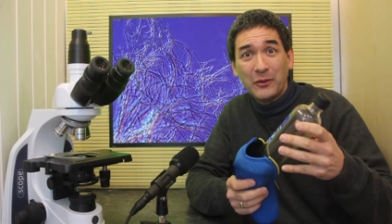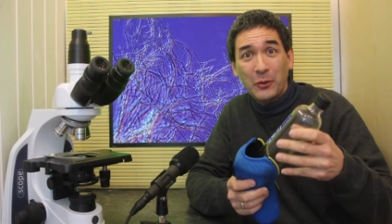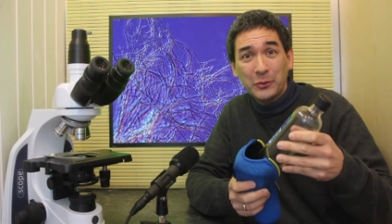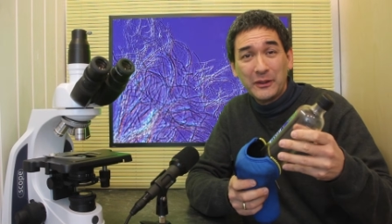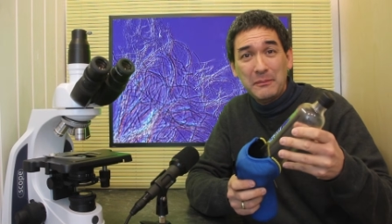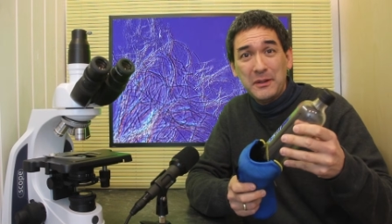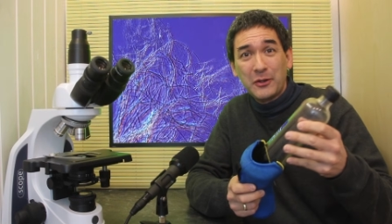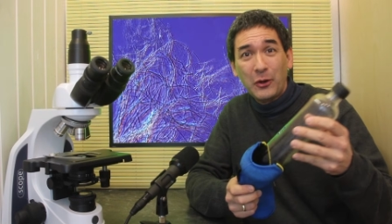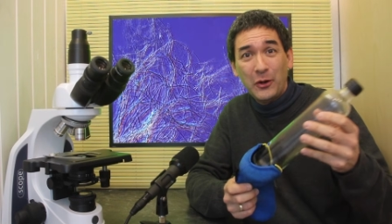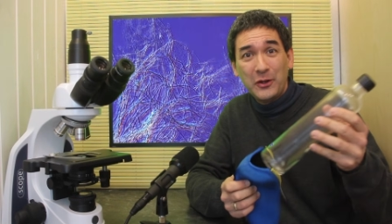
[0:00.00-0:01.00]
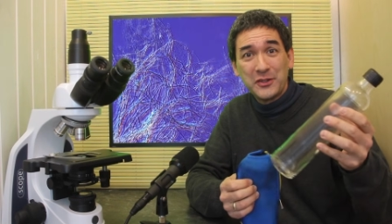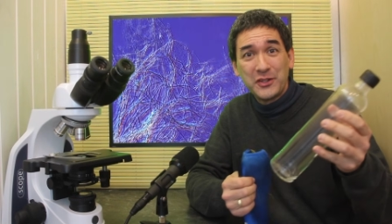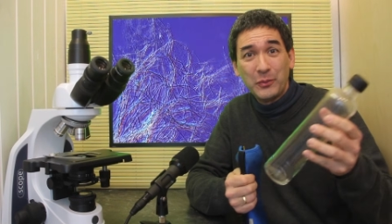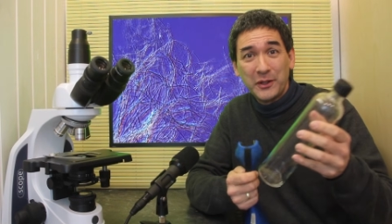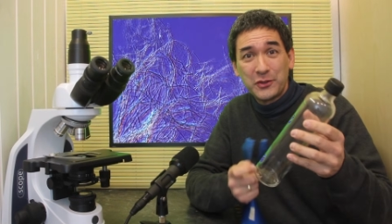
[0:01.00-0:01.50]
only because
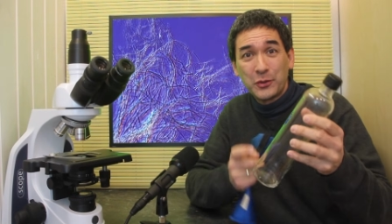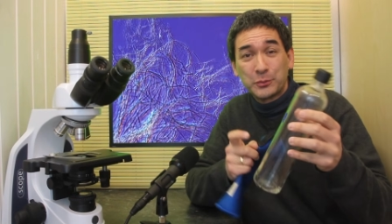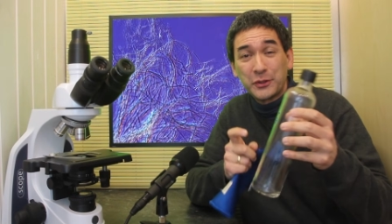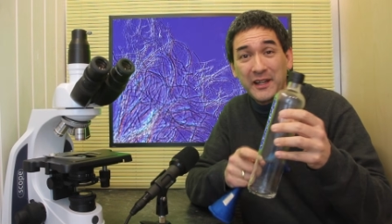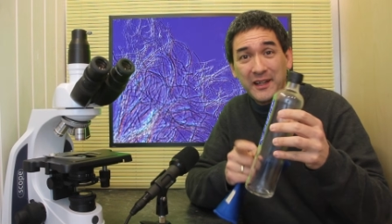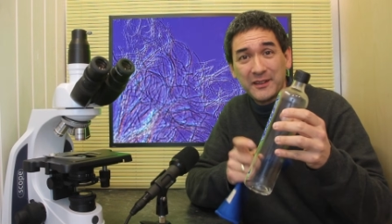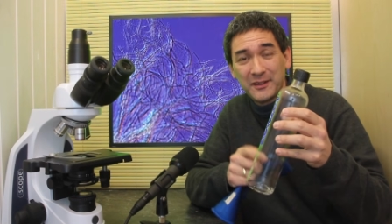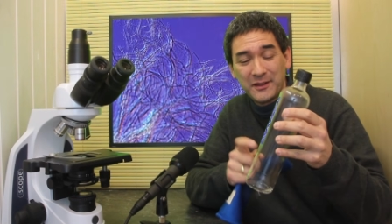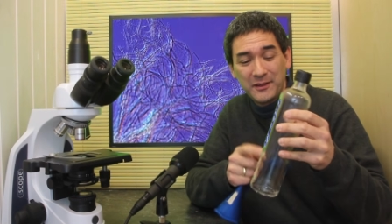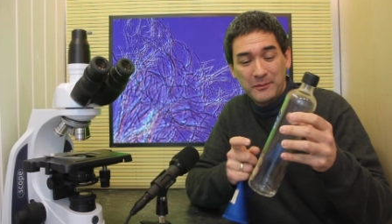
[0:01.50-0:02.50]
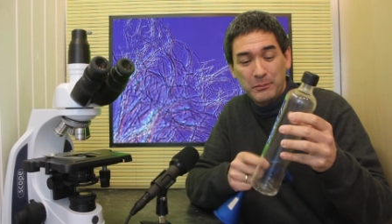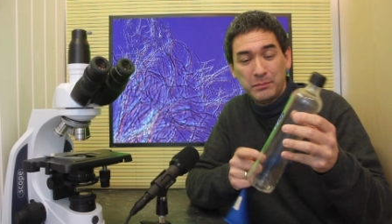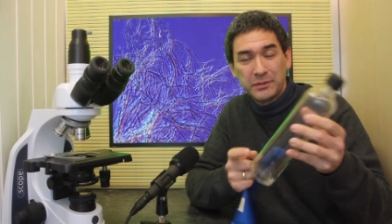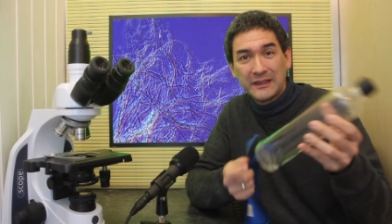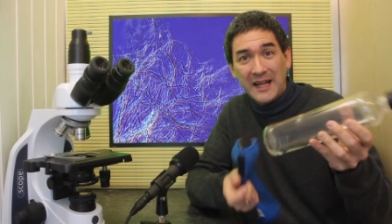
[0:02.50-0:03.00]
you want to protect the
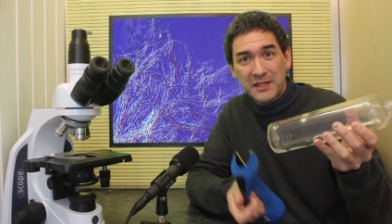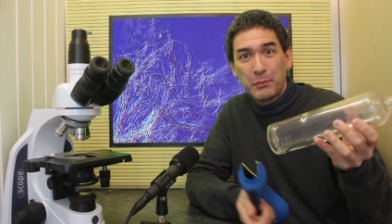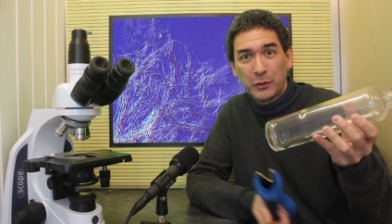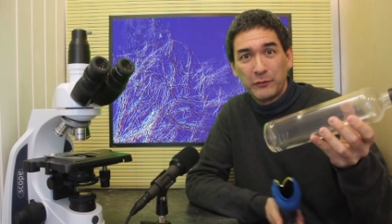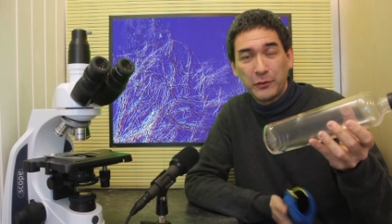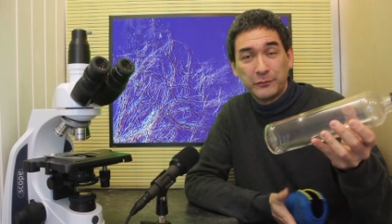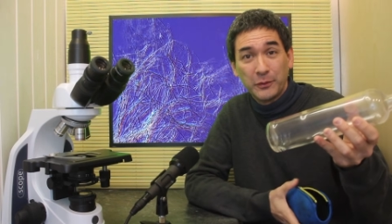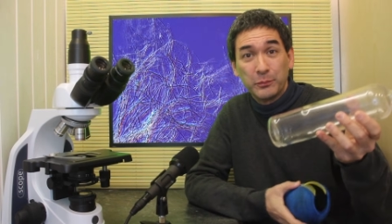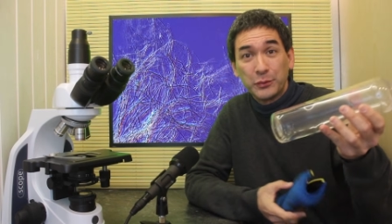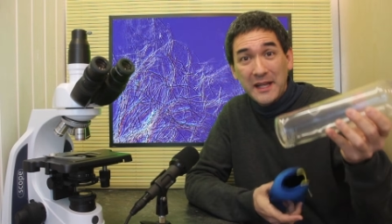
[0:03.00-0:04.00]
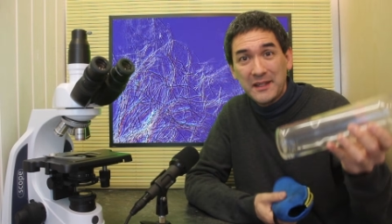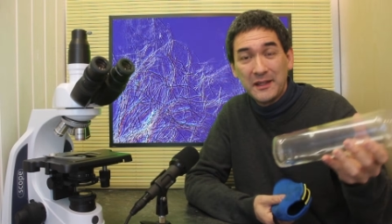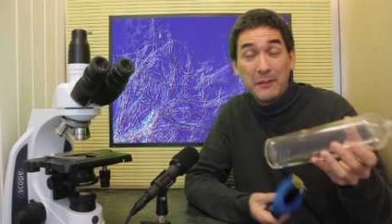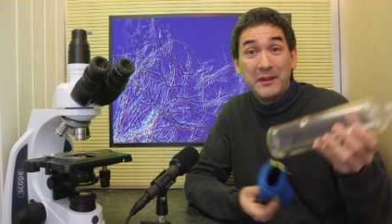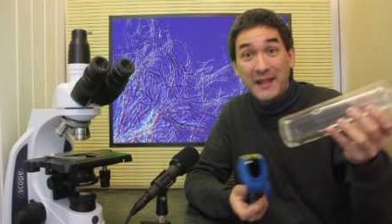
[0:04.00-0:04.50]
glass bottle from
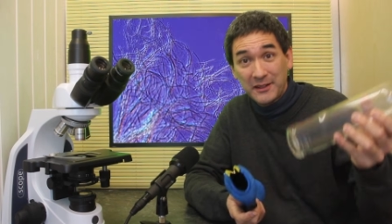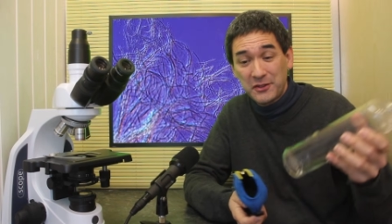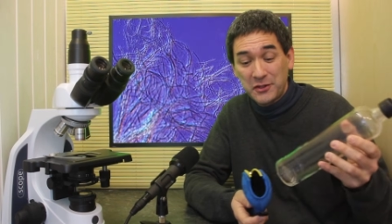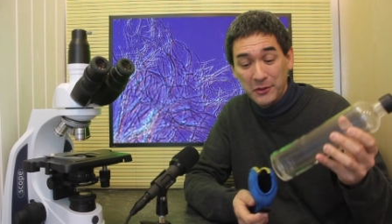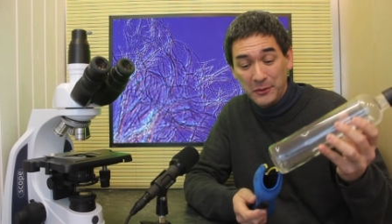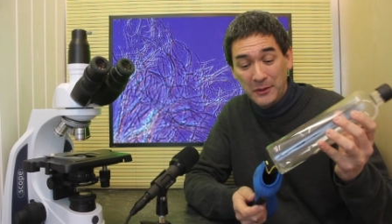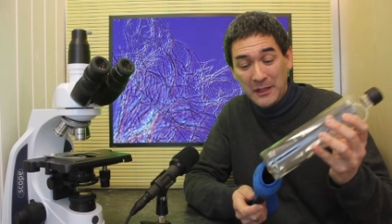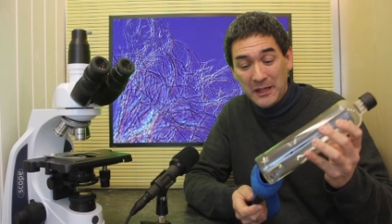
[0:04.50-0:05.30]
breaking, I mean that too,